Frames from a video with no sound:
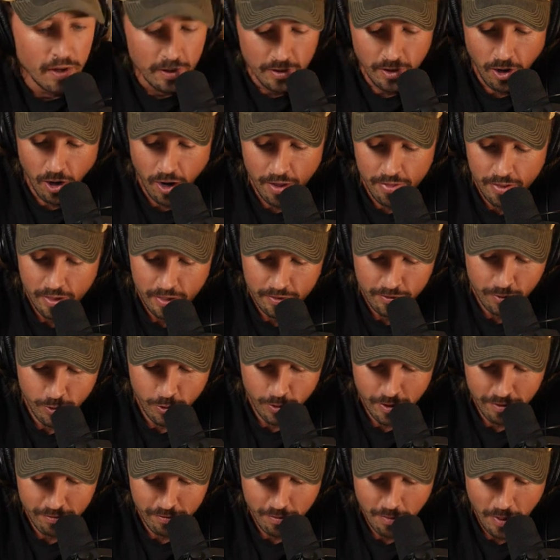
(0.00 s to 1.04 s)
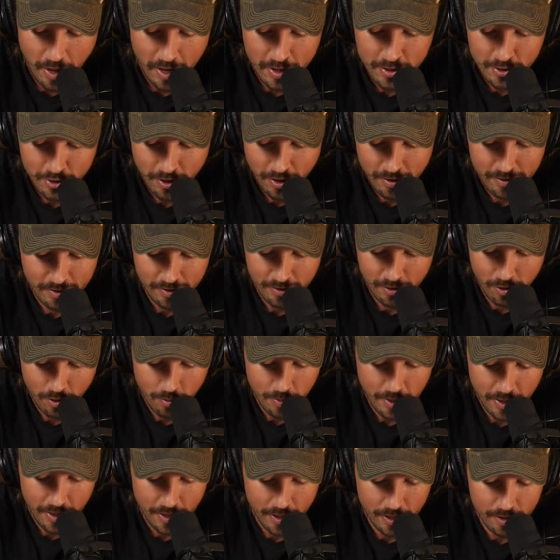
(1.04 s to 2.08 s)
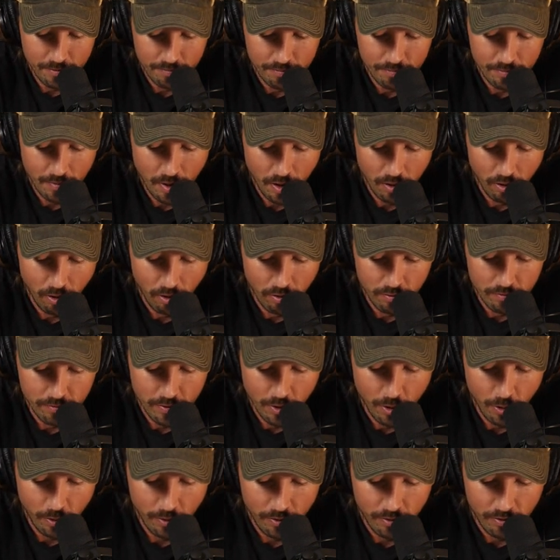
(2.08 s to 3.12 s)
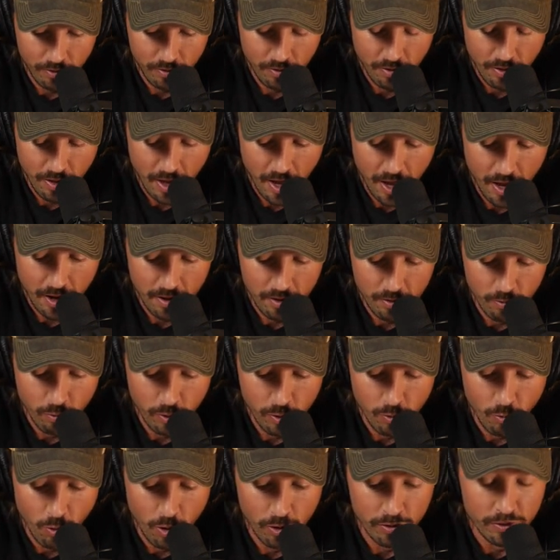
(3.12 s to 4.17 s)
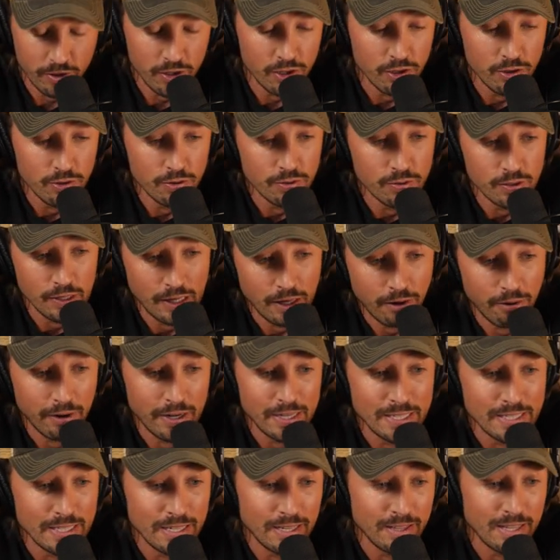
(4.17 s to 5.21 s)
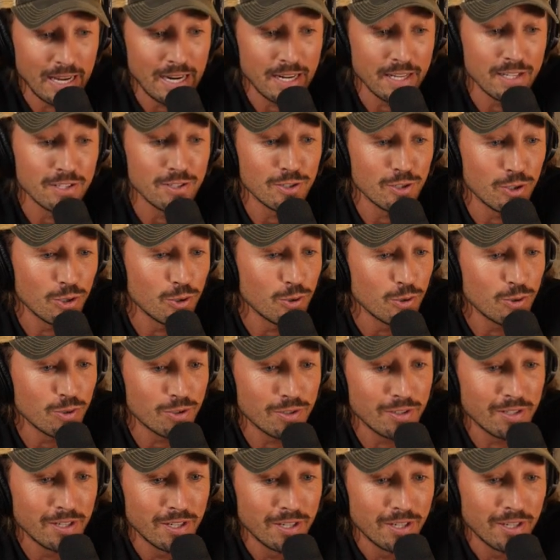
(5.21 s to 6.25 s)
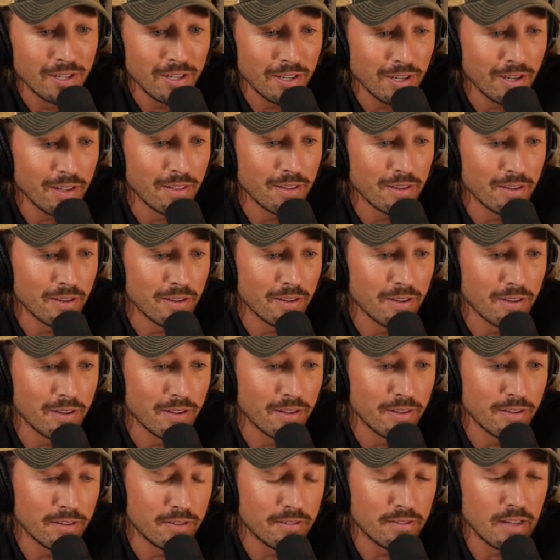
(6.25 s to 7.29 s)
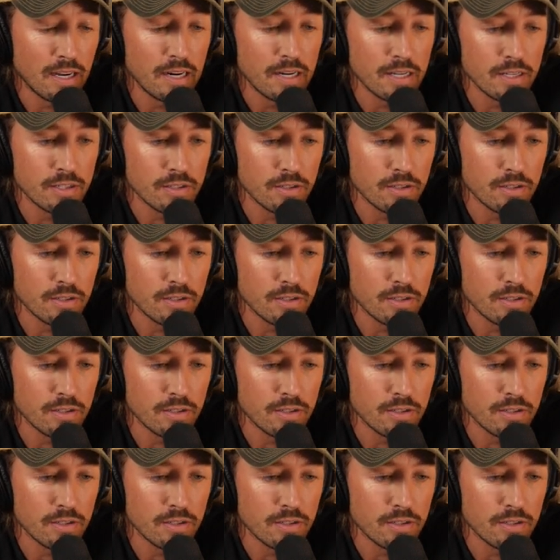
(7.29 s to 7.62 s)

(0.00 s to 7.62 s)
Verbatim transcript: No, I think it's good information. I think there'll be a lot of folks that will want to use a creatine that is used in the in the study.